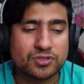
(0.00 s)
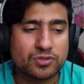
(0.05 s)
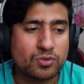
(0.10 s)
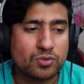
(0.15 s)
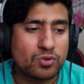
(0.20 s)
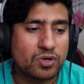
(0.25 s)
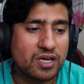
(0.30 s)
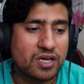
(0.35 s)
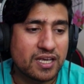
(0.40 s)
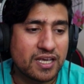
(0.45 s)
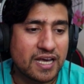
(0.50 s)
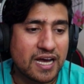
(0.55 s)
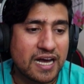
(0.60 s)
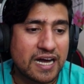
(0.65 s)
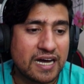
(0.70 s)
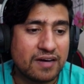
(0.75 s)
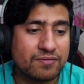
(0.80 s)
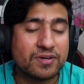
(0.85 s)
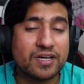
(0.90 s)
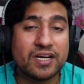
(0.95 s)
So
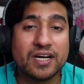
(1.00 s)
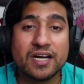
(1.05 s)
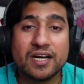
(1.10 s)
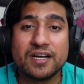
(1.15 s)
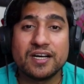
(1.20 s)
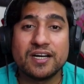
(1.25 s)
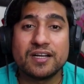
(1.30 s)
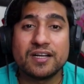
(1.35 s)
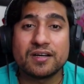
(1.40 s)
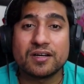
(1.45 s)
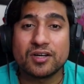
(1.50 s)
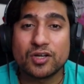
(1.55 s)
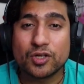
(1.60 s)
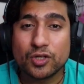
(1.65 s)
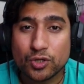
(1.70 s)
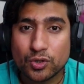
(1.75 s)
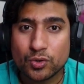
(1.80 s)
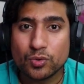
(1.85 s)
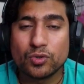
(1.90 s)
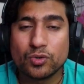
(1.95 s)
I have created
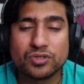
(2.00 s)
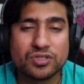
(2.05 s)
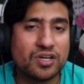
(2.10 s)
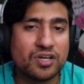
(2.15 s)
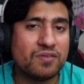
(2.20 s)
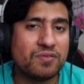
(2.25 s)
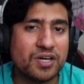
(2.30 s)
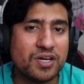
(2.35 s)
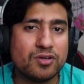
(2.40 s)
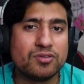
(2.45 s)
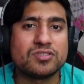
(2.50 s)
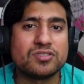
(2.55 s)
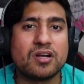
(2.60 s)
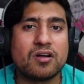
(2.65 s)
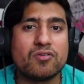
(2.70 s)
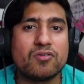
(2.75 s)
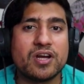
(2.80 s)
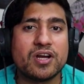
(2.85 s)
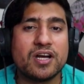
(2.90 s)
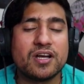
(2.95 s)
2 or 3 videos
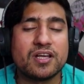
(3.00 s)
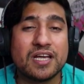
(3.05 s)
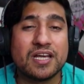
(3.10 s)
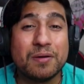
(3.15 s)
around it